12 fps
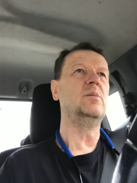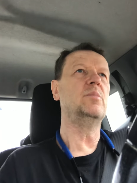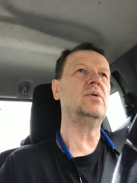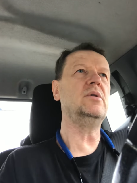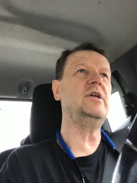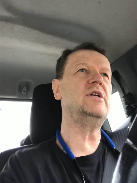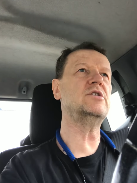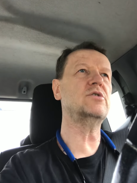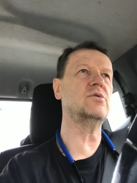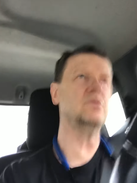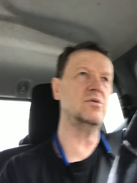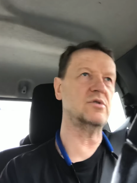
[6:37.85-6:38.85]
police
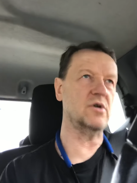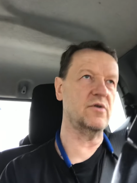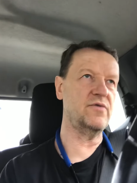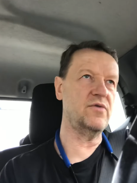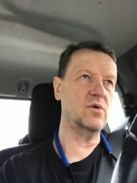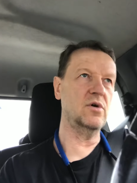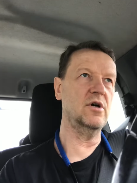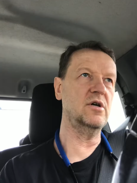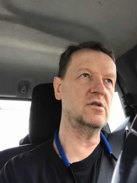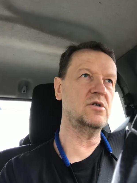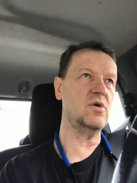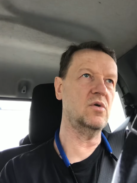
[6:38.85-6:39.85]
cruiser
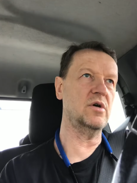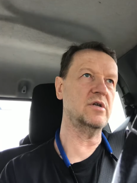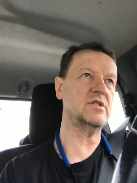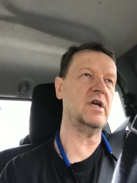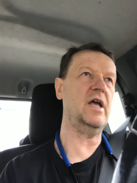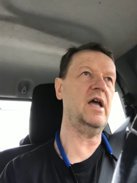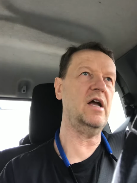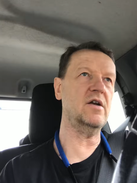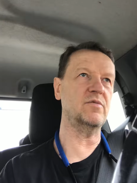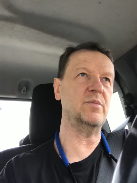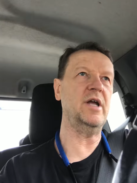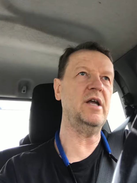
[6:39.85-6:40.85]
Ford Taurus ahead
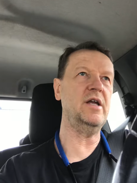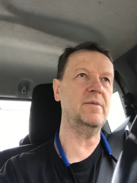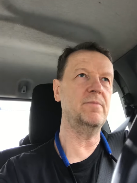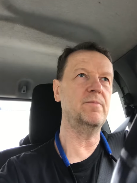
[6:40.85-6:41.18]
of me.